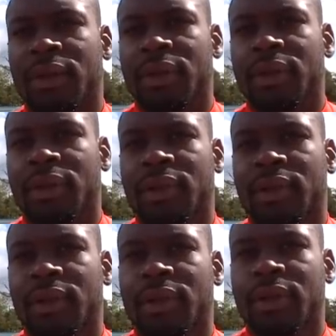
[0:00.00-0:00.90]
about how to
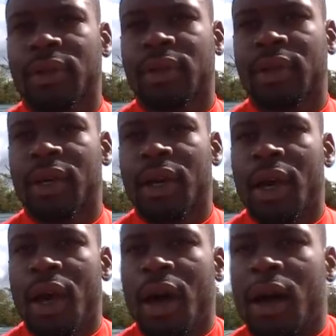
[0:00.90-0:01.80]
handle all this stuff
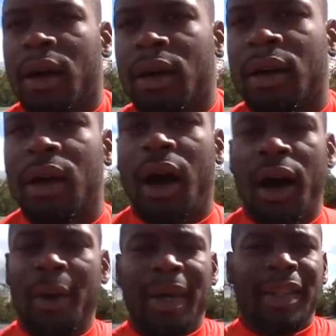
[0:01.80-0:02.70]
and being ready?
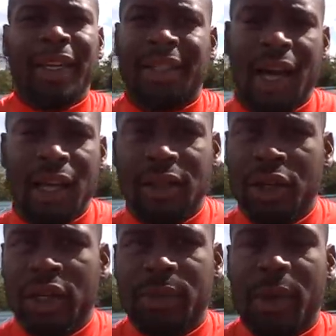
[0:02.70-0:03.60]
Um, I think Tyler, you
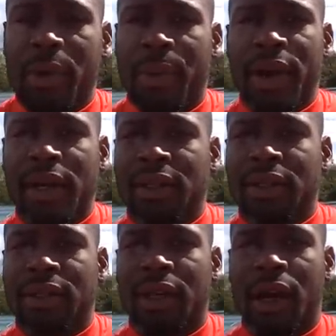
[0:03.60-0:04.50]
know, he's been prepared
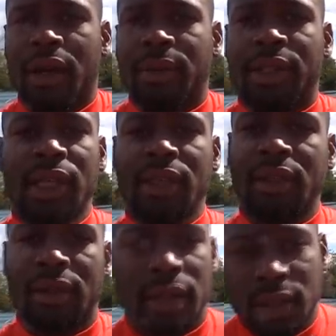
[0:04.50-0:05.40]
since the um,
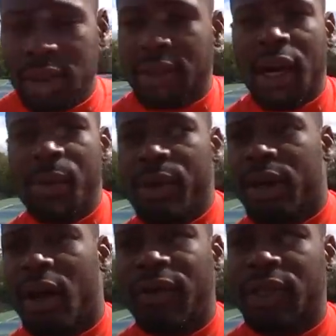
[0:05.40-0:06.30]
season, since the summer
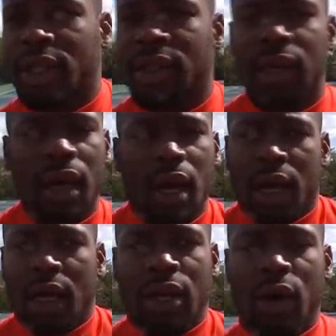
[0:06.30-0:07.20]
and off season.
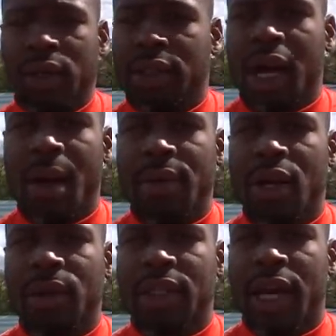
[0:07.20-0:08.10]
He know his job. He
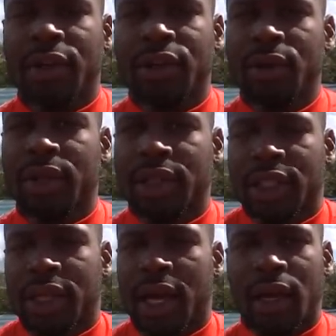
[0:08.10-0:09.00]
know what he's got to do. It's
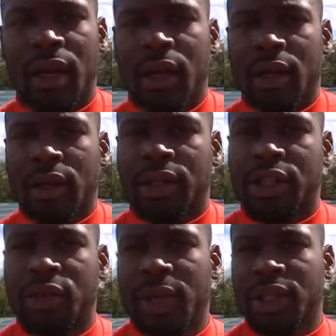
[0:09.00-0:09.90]
just that the
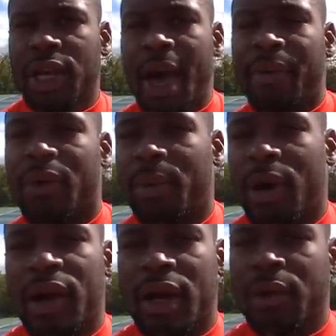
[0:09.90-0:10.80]
situation happened with
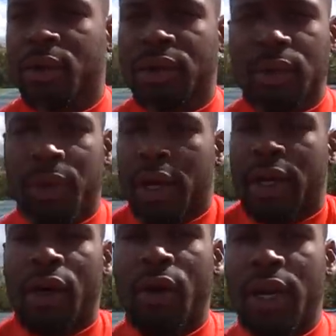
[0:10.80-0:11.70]
Bird, and we was ready
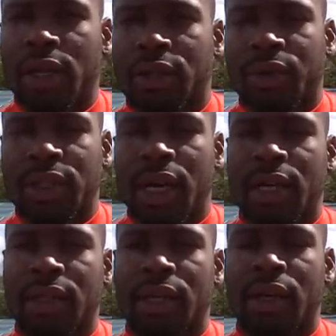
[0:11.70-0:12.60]
to go in as three tight
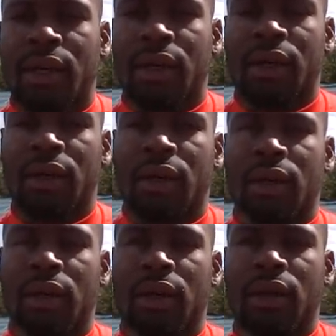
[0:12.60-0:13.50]
end set.
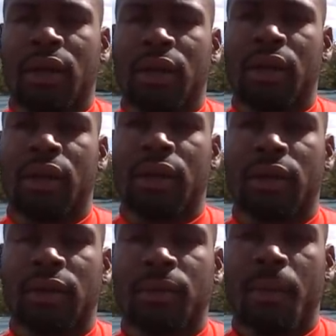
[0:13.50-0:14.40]
And and with
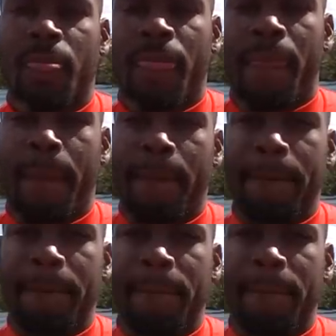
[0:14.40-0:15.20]
Kroft, do you talk